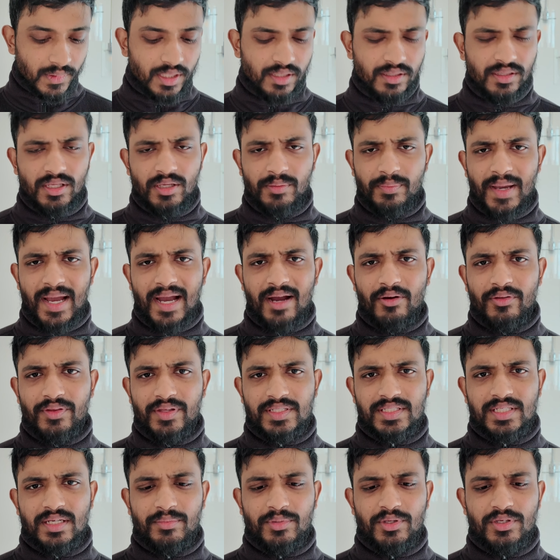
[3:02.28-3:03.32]
You power
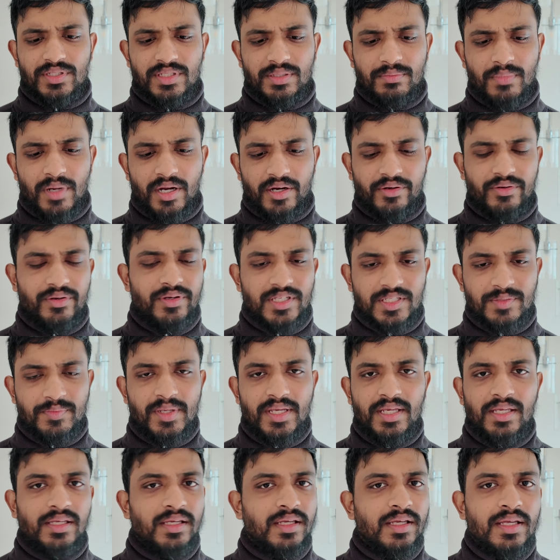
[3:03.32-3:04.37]
this up using micro
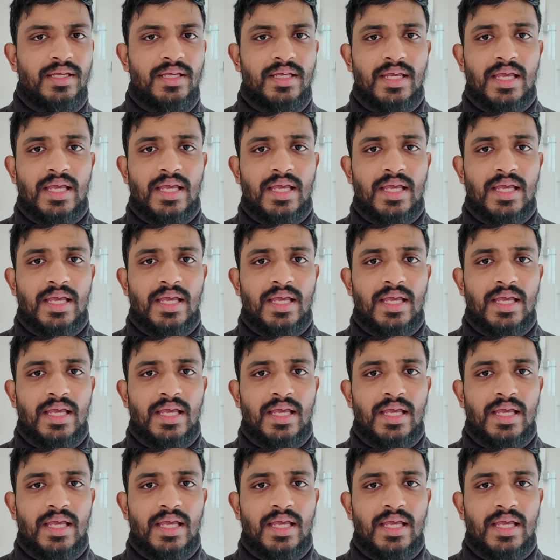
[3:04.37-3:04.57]
USB,